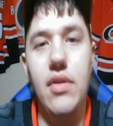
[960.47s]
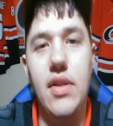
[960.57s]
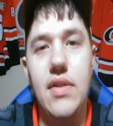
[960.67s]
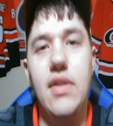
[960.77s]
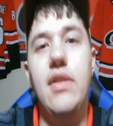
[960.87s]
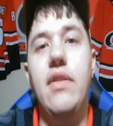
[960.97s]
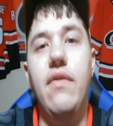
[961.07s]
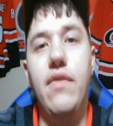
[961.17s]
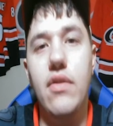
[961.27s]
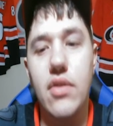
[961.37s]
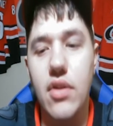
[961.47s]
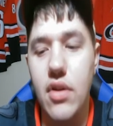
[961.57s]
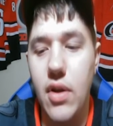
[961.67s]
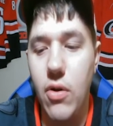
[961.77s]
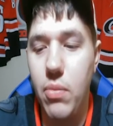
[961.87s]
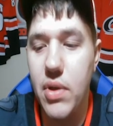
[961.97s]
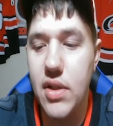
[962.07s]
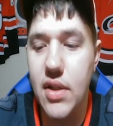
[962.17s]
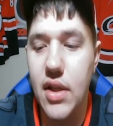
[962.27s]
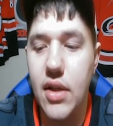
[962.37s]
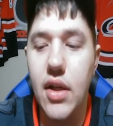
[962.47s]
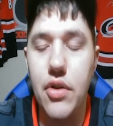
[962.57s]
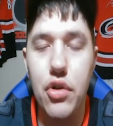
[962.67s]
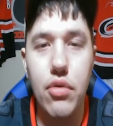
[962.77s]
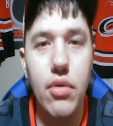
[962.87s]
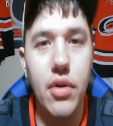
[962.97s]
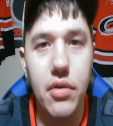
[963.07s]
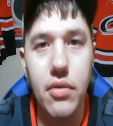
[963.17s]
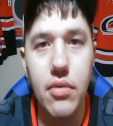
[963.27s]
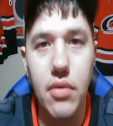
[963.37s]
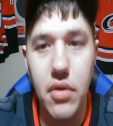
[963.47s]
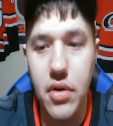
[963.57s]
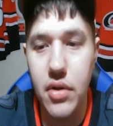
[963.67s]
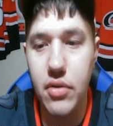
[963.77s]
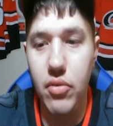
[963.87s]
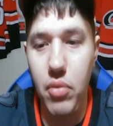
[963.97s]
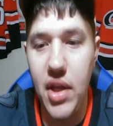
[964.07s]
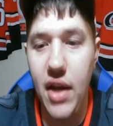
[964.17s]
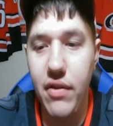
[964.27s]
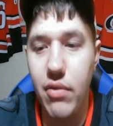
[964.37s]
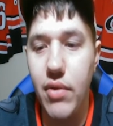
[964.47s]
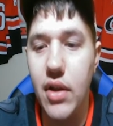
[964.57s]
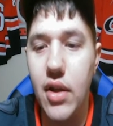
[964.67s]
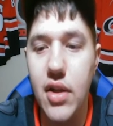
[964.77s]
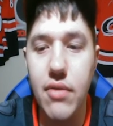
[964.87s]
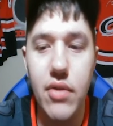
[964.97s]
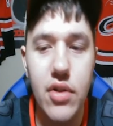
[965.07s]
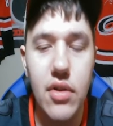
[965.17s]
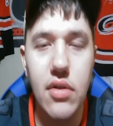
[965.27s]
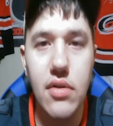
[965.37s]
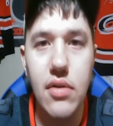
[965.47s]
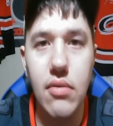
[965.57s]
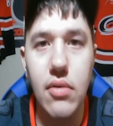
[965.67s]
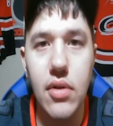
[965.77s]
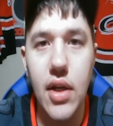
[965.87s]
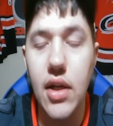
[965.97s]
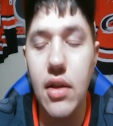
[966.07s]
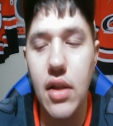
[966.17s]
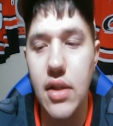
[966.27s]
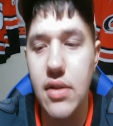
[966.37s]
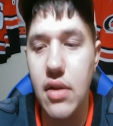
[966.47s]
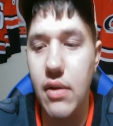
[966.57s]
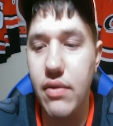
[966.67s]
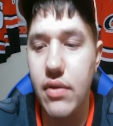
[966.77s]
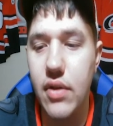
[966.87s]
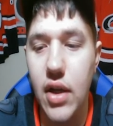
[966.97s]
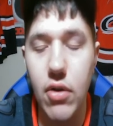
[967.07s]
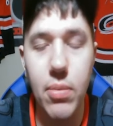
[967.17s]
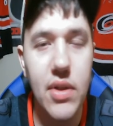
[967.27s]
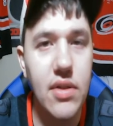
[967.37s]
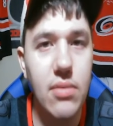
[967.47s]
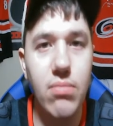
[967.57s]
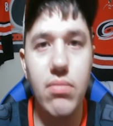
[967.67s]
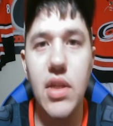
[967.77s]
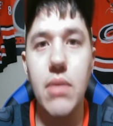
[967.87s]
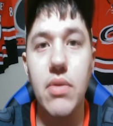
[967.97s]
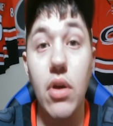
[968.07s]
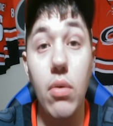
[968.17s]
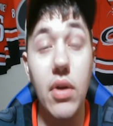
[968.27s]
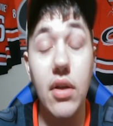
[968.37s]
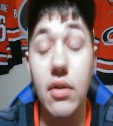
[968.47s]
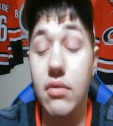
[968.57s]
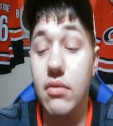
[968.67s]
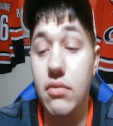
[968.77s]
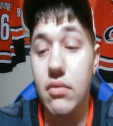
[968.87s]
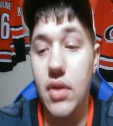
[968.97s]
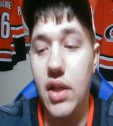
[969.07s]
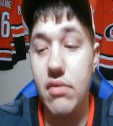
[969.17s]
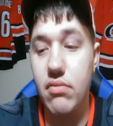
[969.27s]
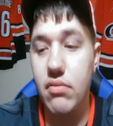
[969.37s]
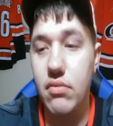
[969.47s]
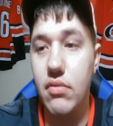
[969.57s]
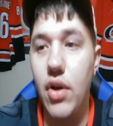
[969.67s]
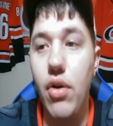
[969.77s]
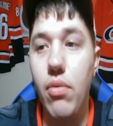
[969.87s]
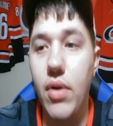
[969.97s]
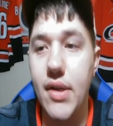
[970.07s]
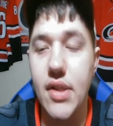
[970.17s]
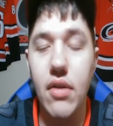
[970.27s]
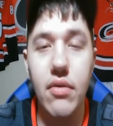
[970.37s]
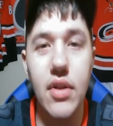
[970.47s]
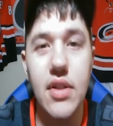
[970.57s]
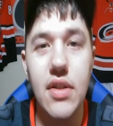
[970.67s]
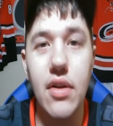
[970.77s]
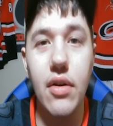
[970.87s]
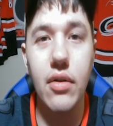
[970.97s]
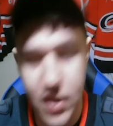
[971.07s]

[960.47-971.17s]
This season feels good, and I hope it doesn't get cut short or we have to realign divisions or any of that stuff. I hope this keeps going and it all works out this year.